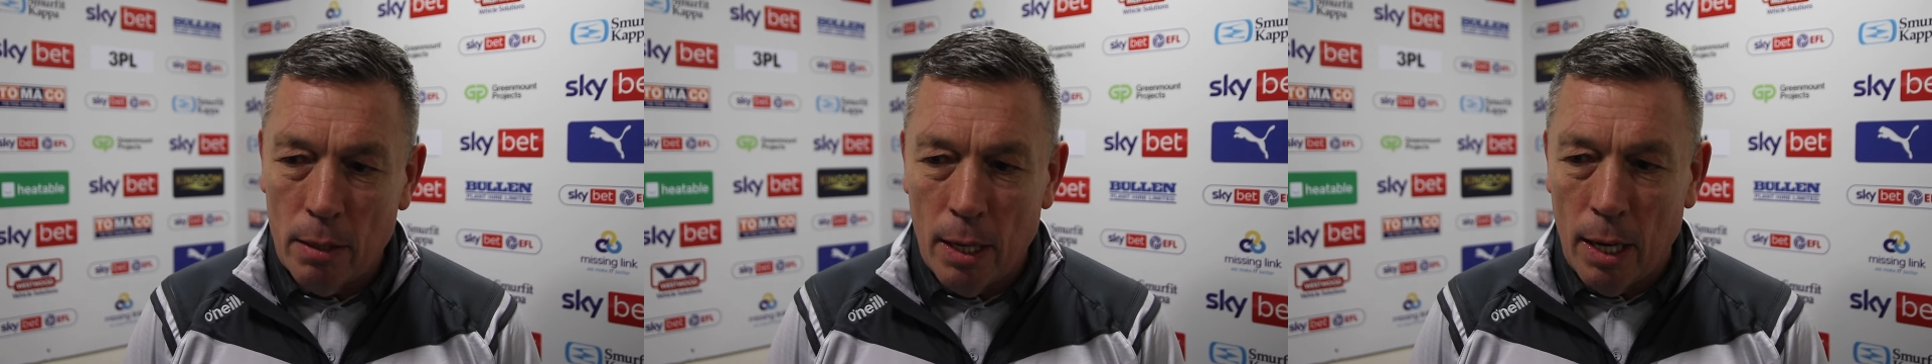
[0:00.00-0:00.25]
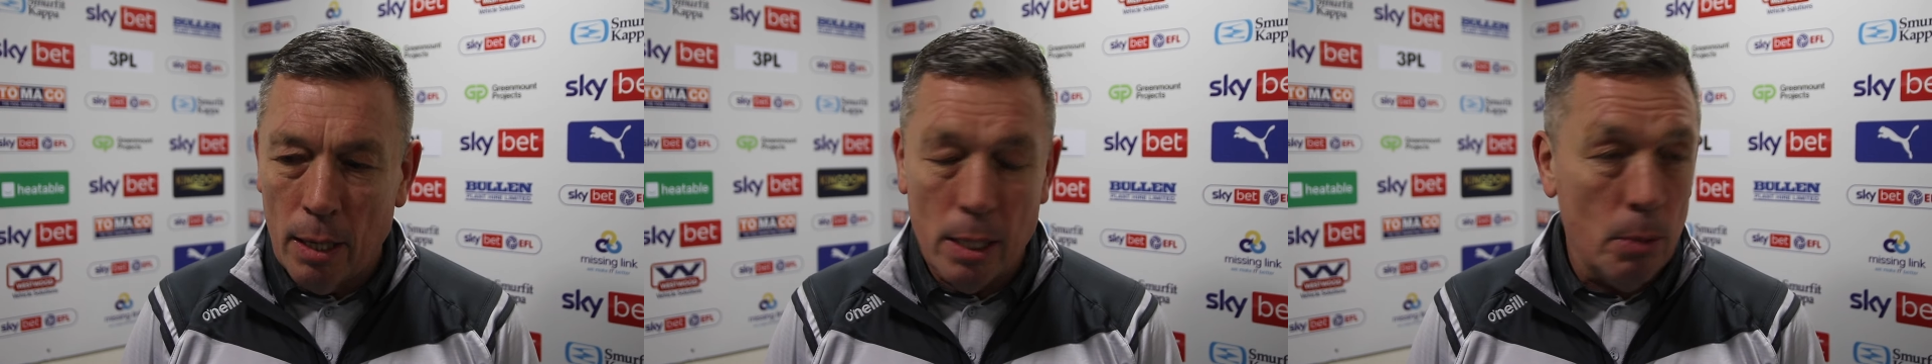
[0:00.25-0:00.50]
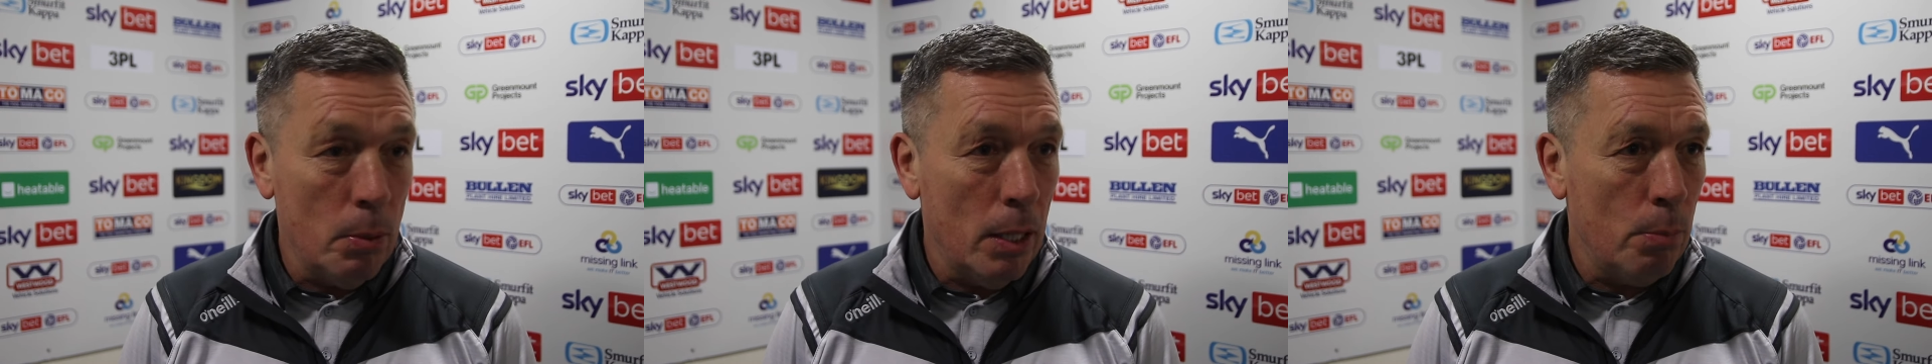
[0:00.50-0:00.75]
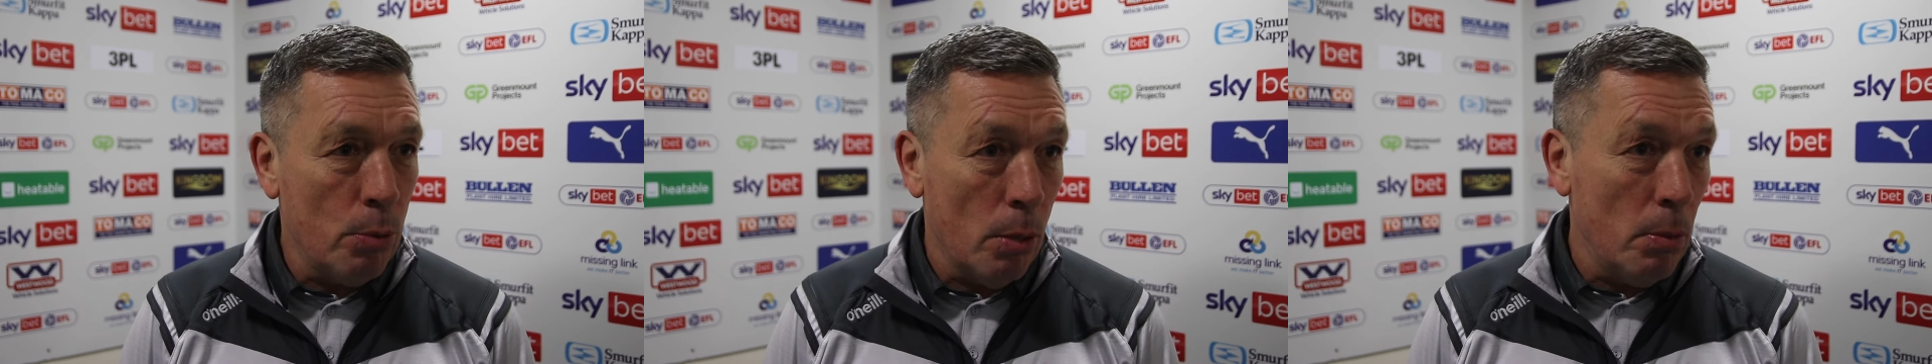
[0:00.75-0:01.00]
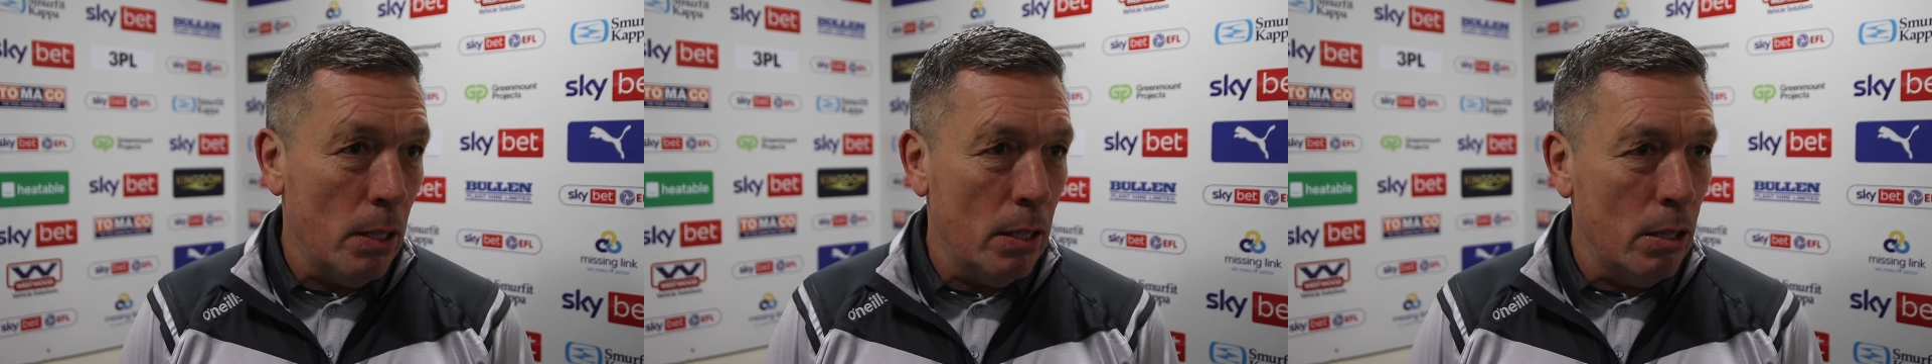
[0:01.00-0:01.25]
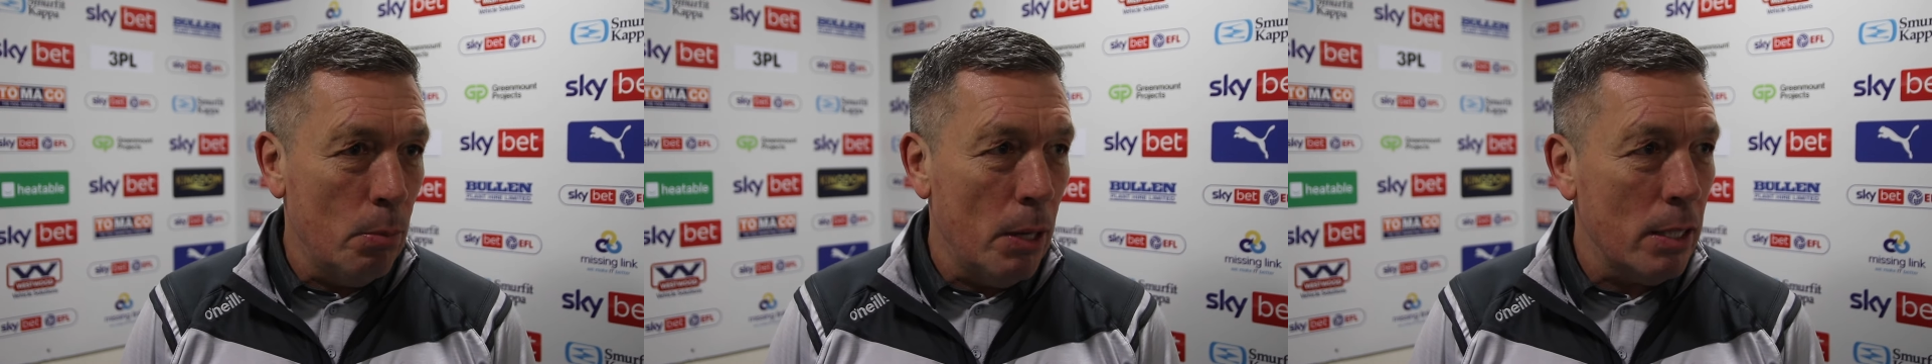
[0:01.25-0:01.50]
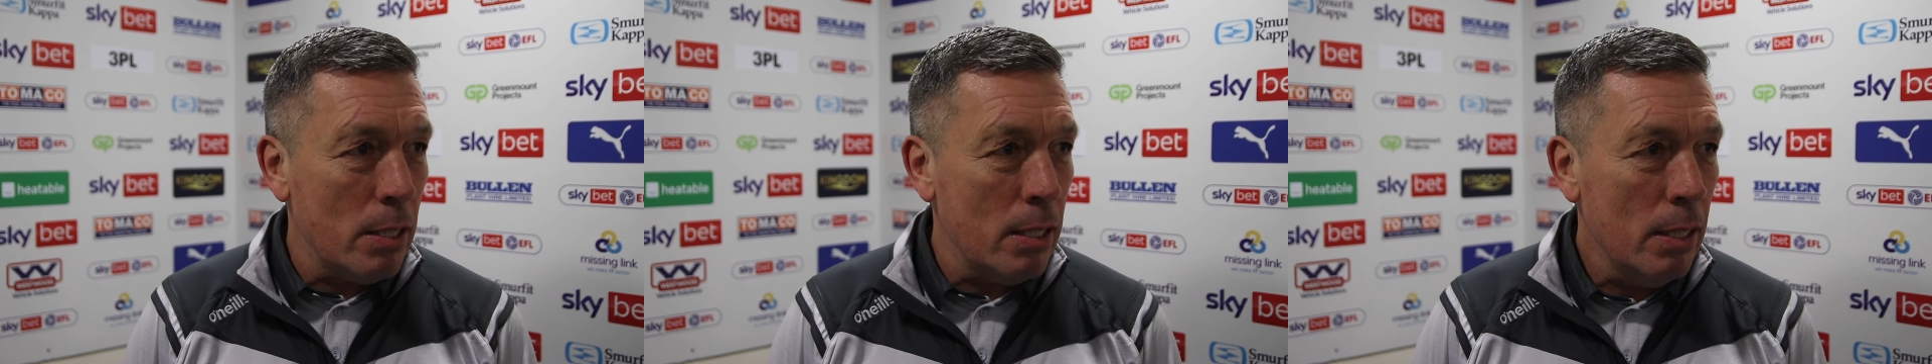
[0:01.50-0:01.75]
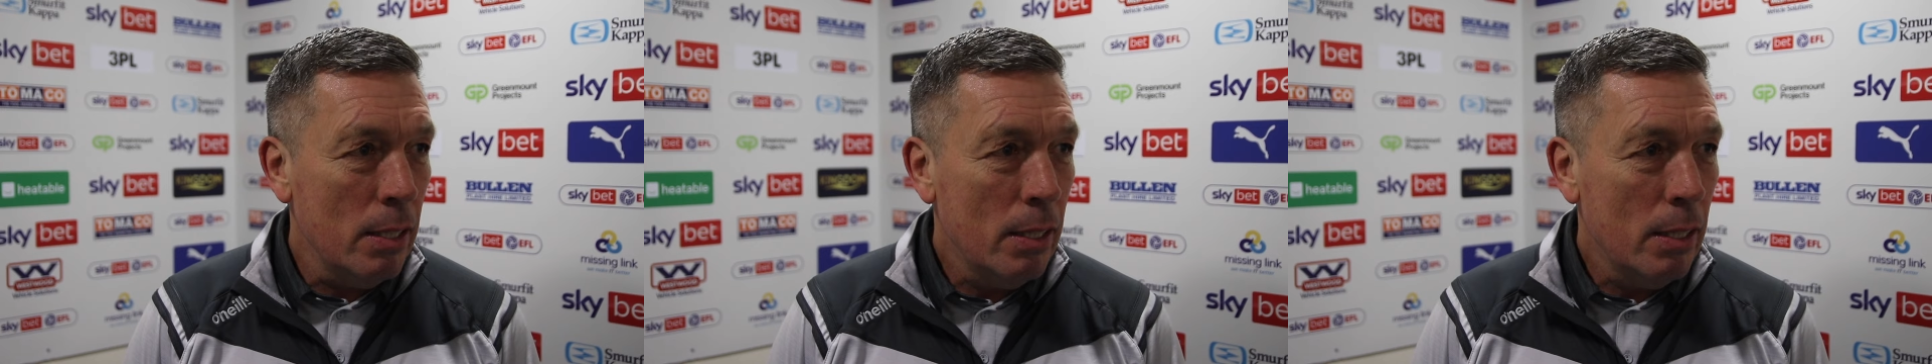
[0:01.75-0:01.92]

arguably probably the best